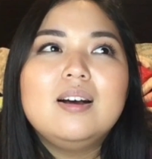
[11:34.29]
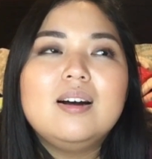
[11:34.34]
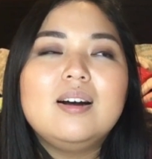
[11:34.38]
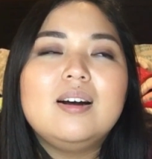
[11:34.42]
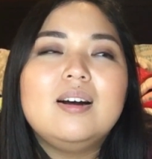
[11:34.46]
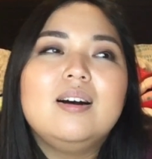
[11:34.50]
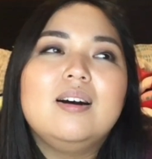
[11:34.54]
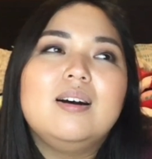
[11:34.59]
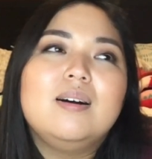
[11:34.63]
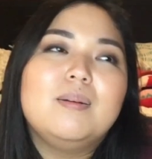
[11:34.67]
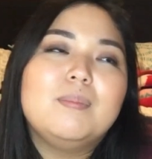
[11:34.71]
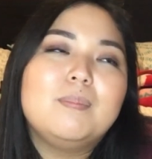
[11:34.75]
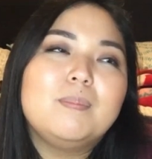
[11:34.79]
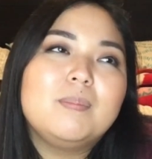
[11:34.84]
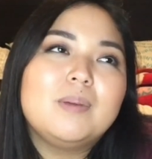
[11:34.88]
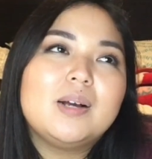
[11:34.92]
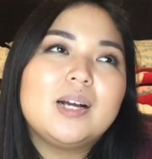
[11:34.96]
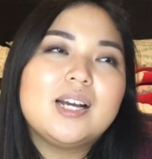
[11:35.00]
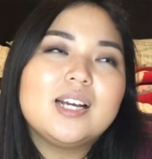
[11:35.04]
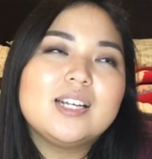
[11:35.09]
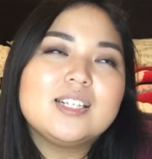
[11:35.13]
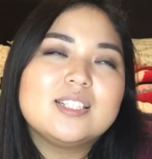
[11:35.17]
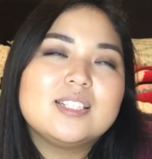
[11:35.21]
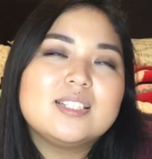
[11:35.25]
Um,
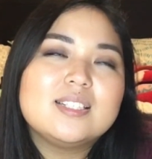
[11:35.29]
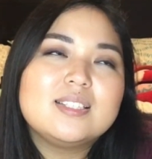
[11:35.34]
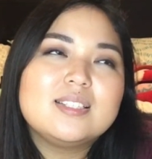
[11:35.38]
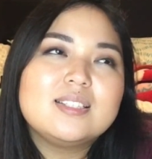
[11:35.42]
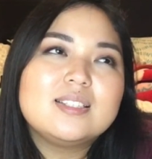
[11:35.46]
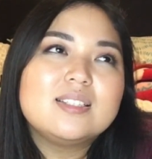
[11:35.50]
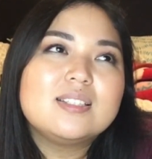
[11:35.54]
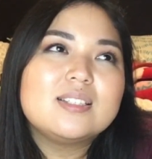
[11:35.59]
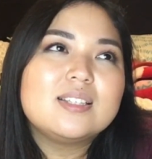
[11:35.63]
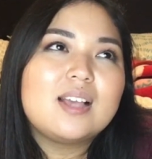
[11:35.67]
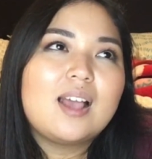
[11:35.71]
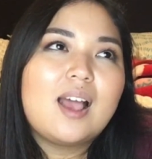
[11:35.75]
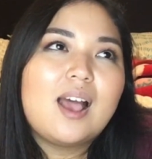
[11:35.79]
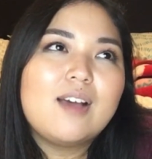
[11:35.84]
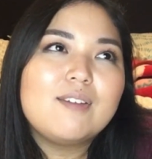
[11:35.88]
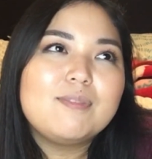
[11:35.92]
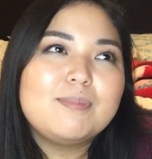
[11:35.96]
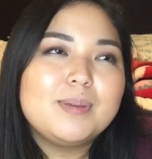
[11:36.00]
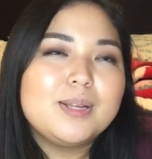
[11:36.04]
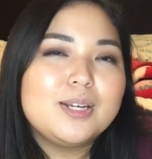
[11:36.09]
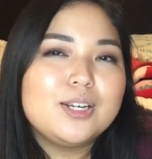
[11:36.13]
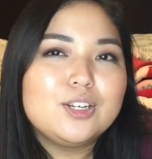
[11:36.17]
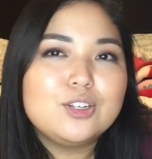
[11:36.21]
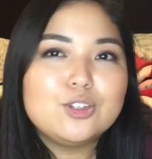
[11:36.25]
I just
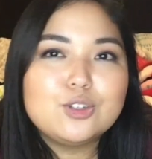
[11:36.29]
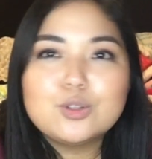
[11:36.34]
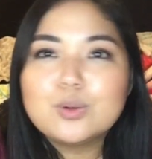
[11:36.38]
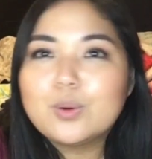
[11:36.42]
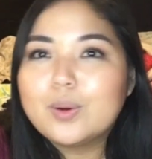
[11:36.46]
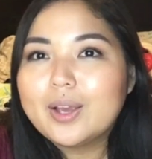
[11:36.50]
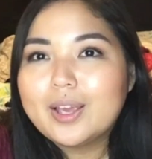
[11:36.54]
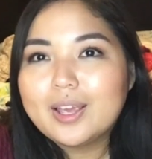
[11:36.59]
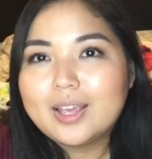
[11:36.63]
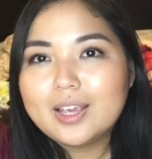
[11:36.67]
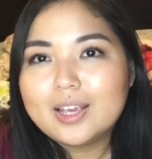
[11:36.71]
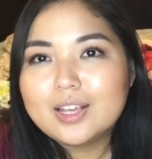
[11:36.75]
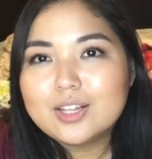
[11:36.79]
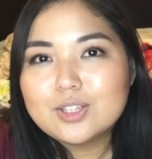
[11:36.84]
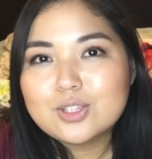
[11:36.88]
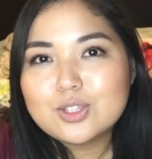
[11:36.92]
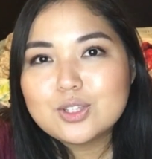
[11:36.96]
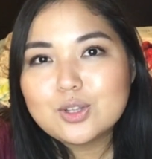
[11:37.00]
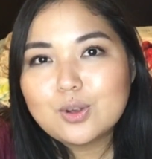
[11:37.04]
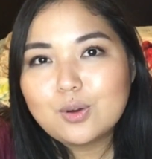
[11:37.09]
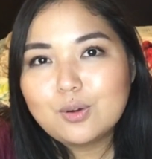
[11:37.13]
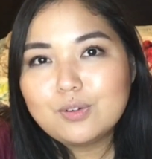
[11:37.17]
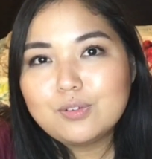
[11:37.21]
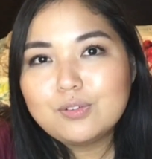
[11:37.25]
have been enjoying it
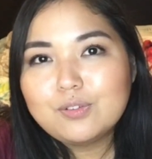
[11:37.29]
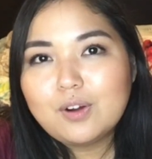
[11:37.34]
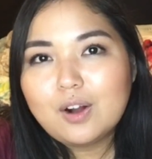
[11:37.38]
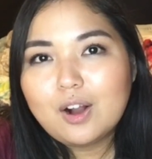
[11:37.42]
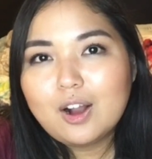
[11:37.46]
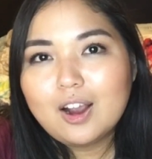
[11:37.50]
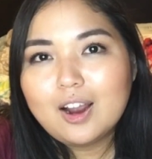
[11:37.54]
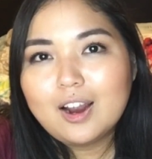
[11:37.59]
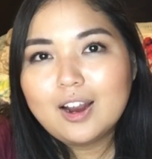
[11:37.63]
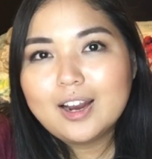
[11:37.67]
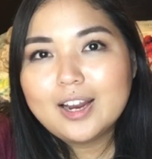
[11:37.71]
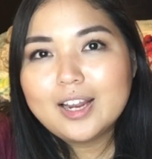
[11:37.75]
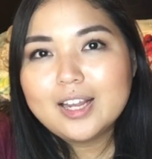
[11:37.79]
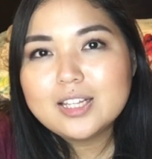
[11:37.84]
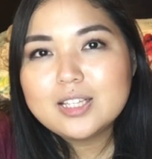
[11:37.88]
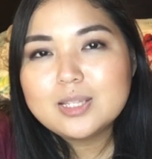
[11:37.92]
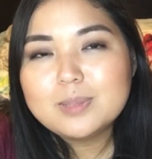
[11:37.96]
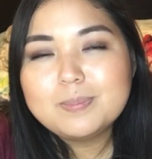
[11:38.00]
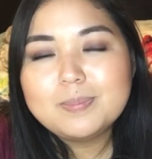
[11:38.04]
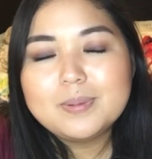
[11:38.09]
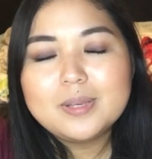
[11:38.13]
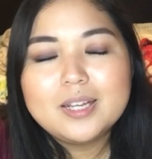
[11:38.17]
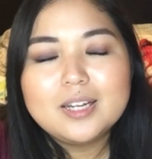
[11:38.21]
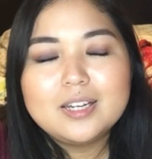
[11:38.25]
so far.
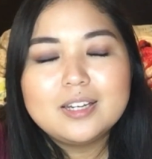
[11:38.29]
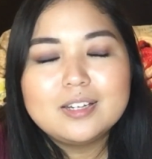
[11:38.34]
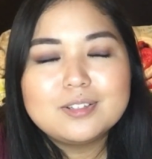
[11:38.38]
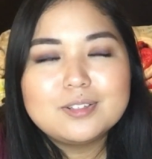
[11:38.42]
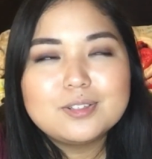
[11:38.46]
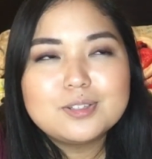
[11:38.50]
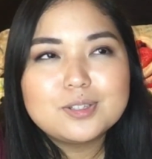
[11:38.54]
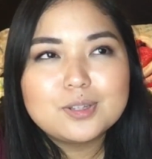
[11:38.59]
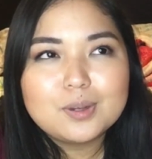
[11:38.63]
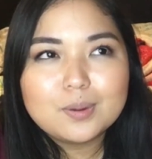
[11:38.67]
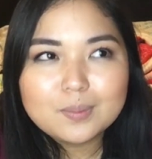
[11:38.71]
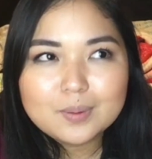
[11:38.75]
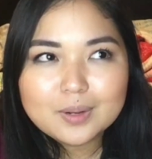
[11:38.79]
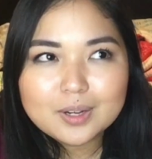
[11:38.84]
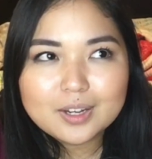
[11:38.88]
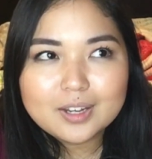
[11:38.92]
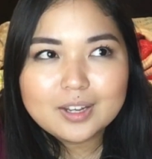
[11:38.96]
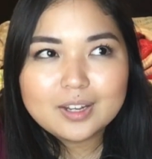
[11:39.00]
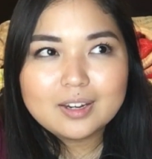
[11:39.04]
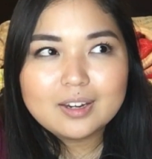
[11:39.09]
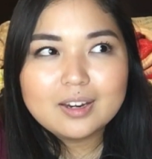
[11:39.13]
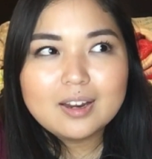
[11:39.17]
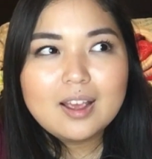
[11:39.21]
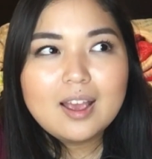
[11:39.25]
It's been so
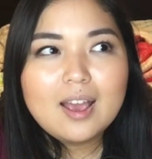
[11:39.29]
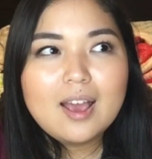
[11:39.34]
good.